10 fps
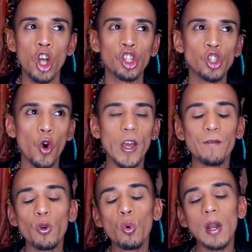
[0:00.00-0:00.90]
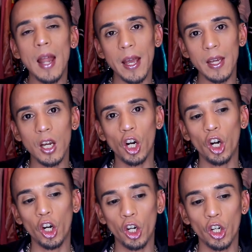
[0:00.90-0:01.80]
So if you like
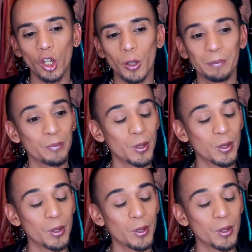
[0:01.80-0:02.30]
her